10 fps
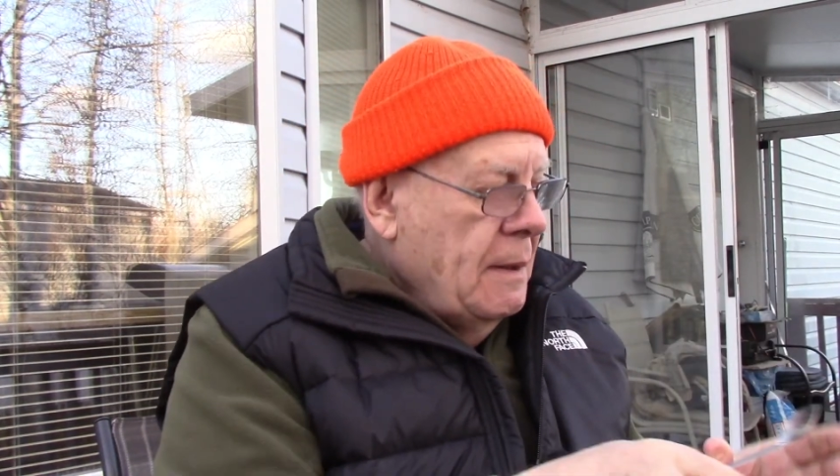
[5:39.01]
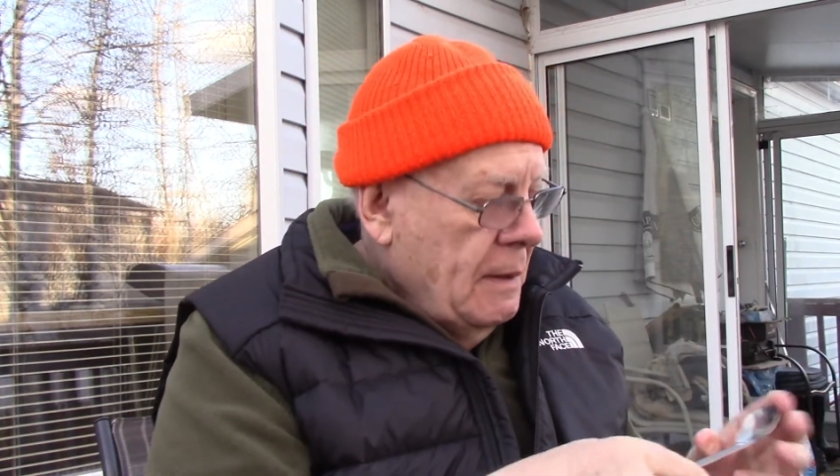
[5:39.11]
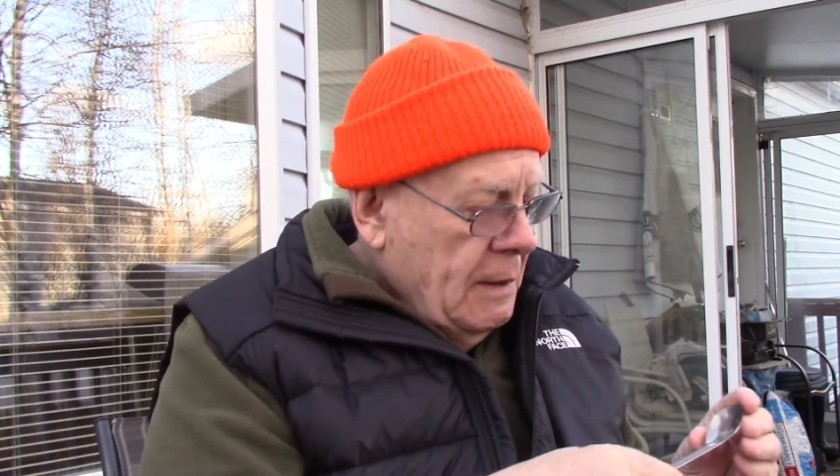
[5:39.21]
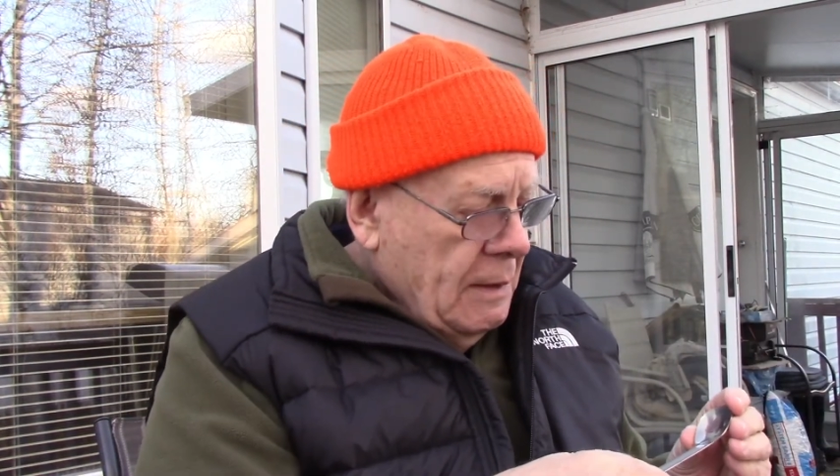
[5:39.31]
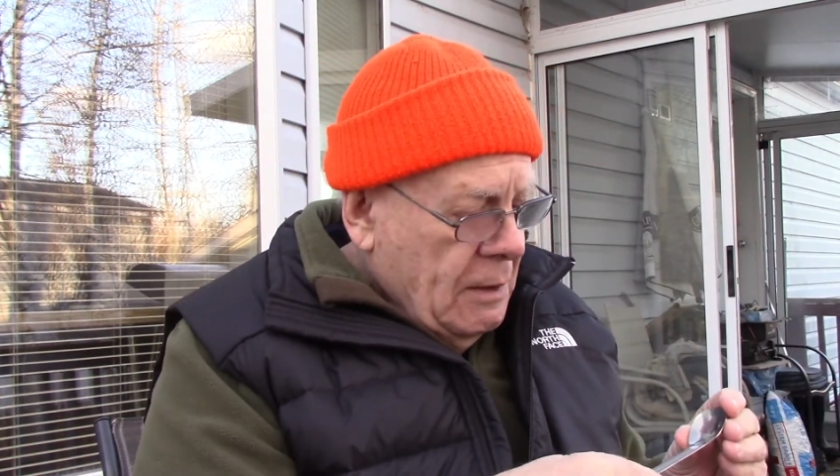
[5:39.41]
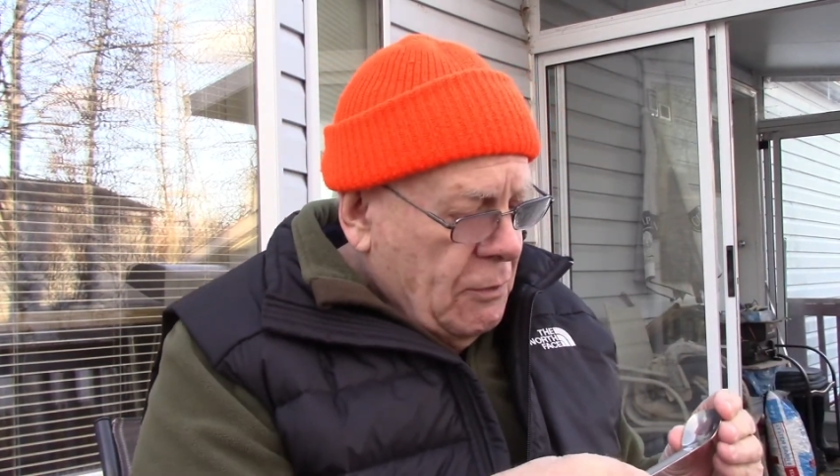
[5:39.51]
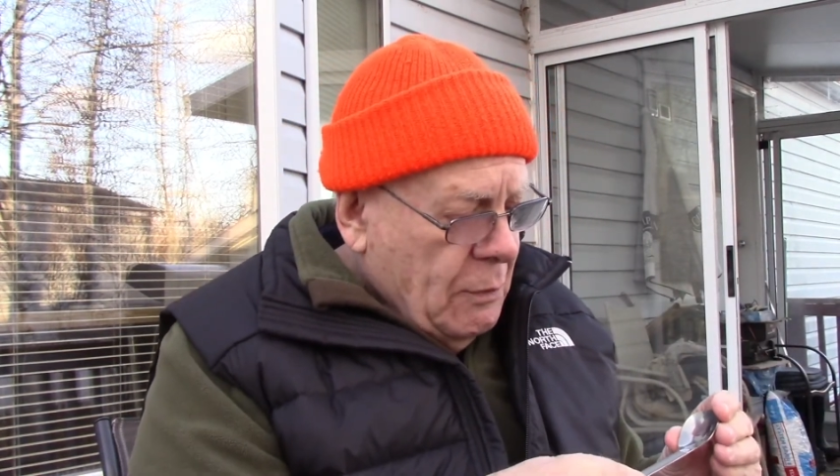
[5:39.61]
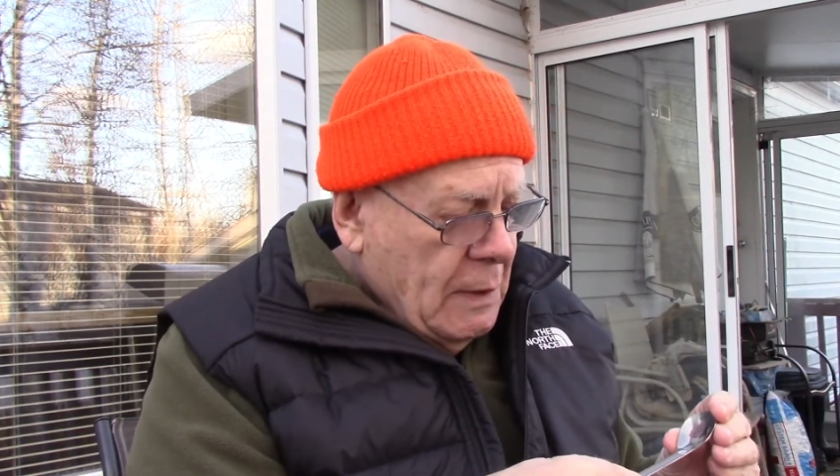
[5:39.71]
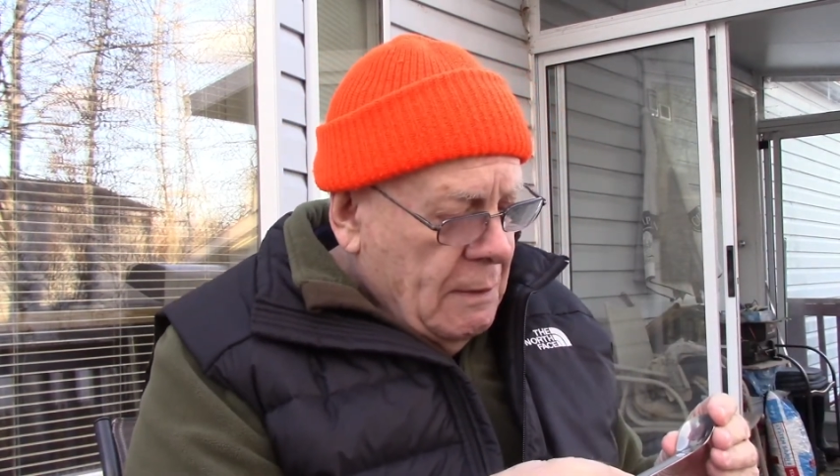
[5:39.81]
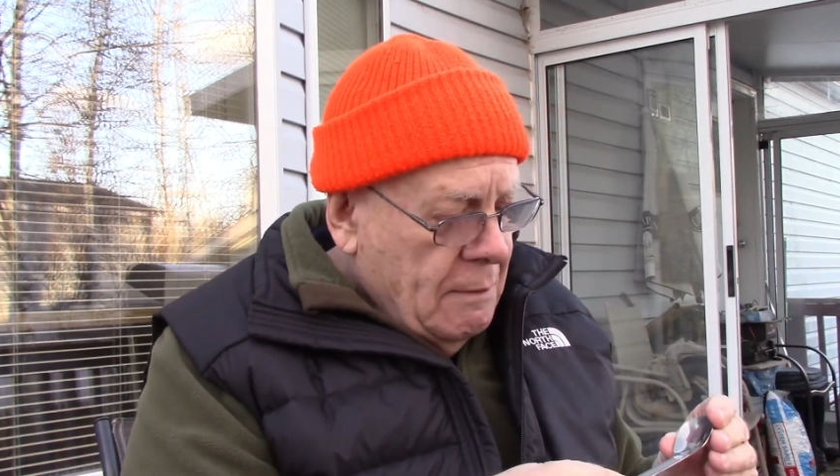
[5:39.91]
And this
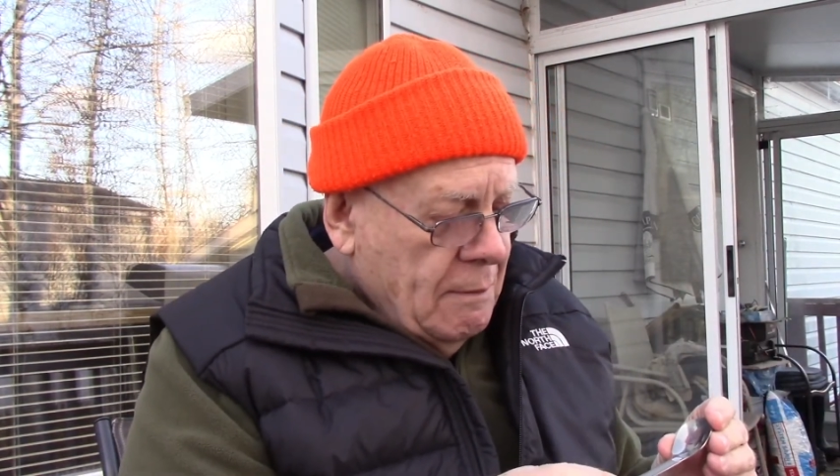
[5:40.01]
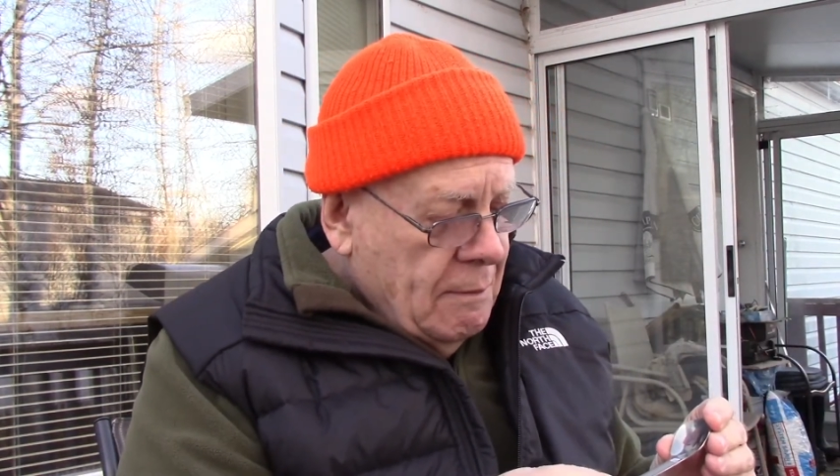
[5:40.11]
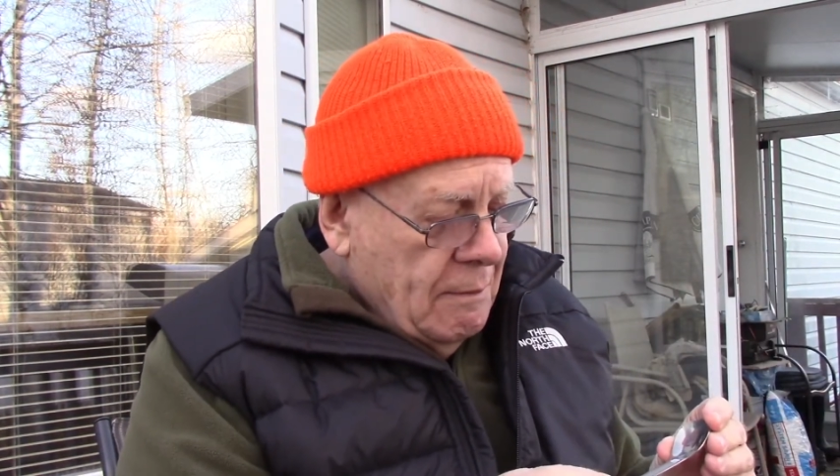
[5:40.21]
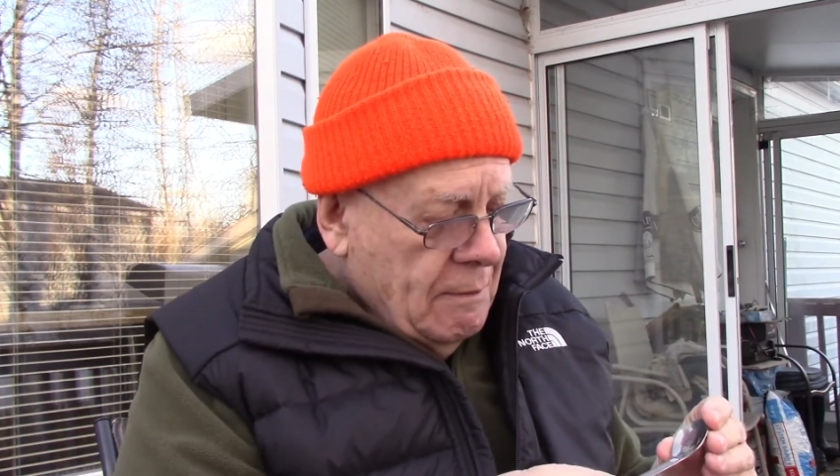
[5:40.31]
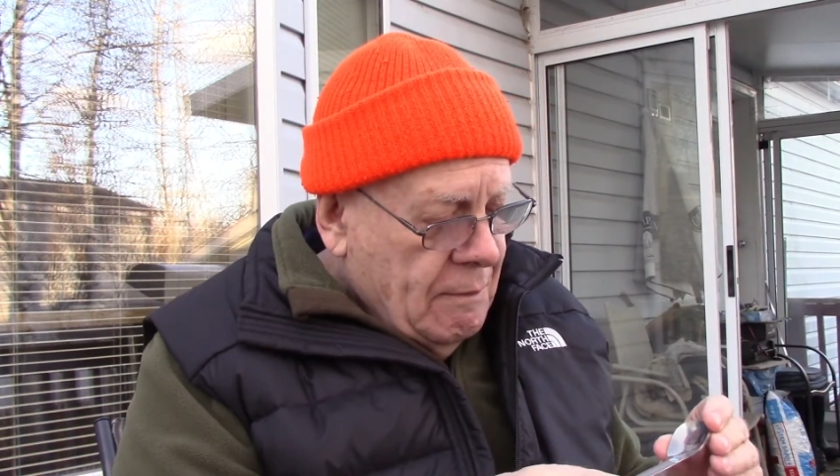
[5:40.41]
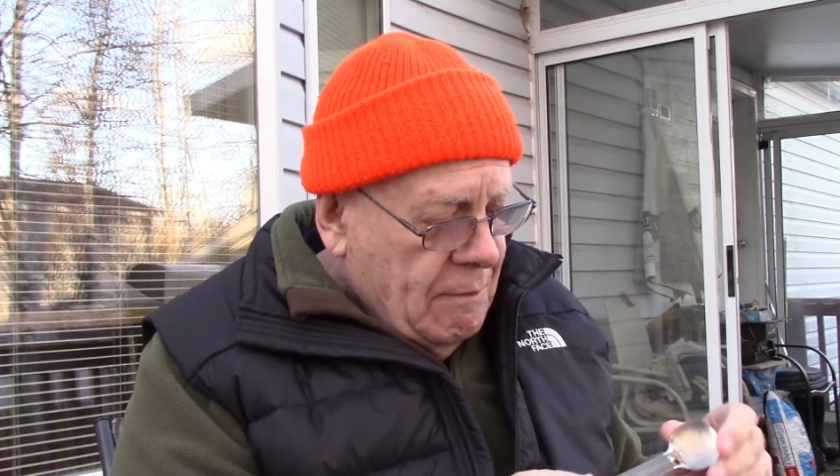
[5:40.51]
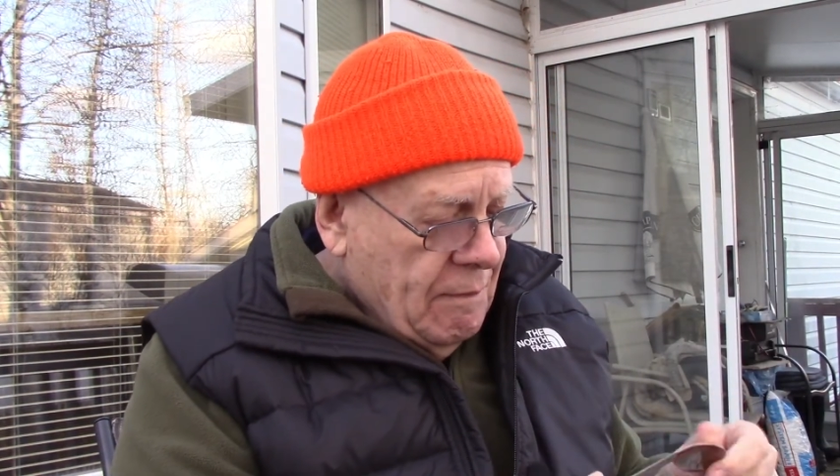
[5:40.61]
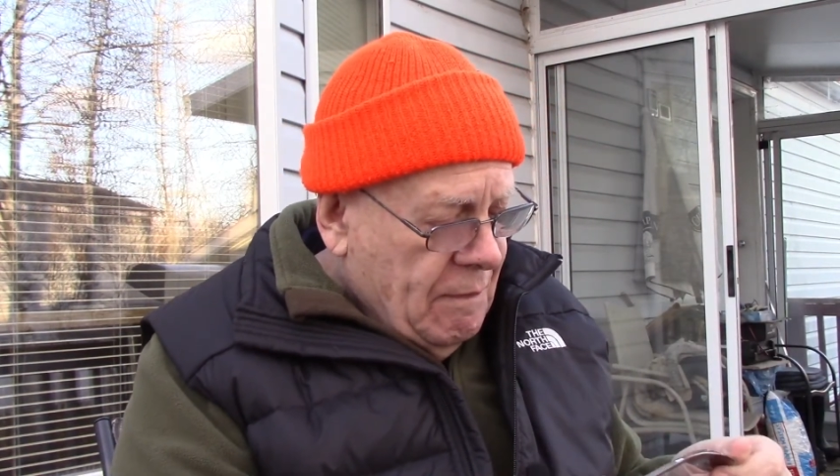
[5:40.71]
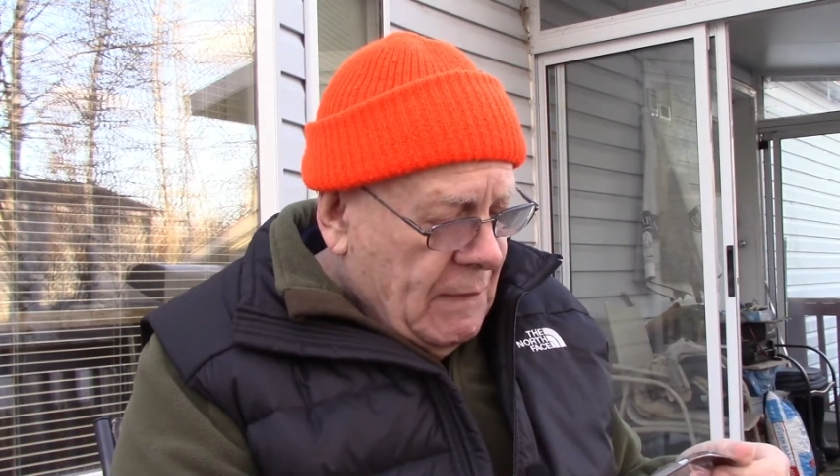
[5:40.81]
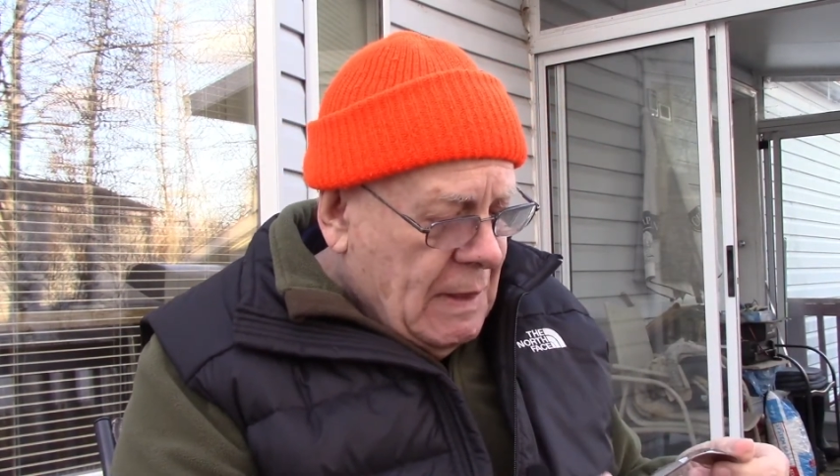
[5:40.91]
one,
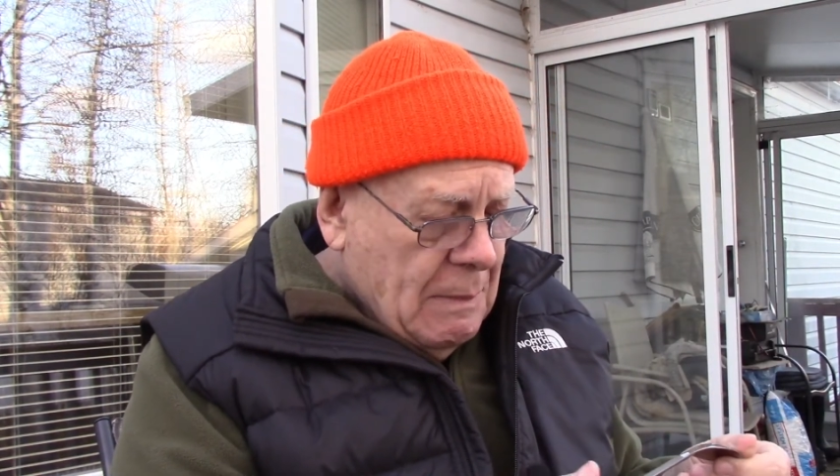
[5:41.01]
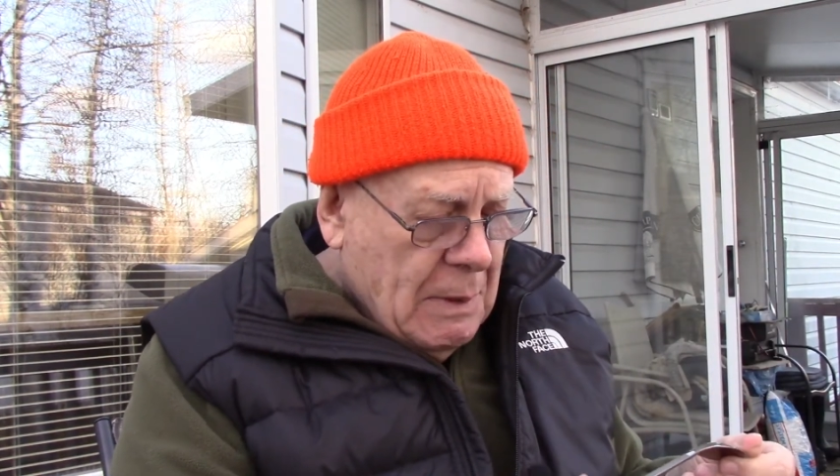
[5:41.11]
come